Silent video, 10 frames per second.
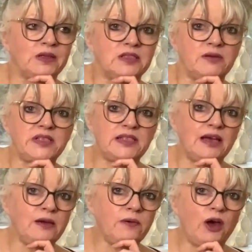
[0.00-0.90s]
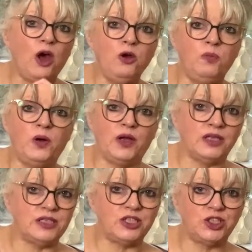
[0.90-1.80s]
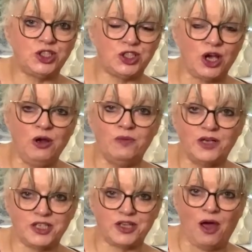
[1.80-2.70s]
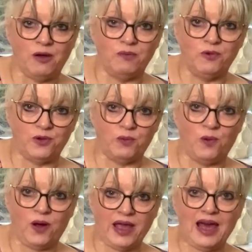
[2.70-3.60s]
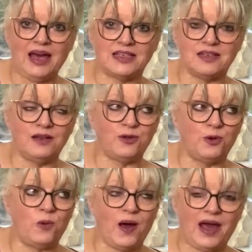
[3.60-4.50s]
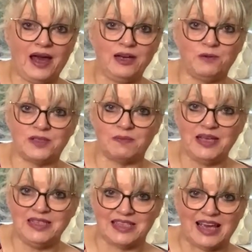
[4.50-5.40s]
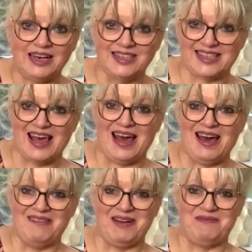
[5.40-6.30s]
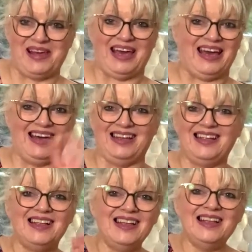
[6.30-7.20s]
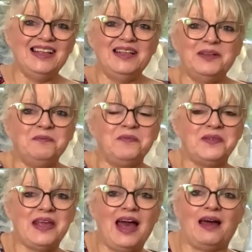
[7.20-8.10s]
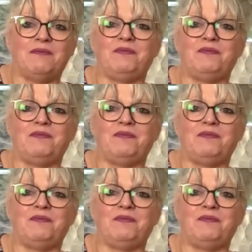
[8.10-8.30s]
So it's now opened so much scope, more than what I had, and I thought what I had was amazing. So I'm like, yeah.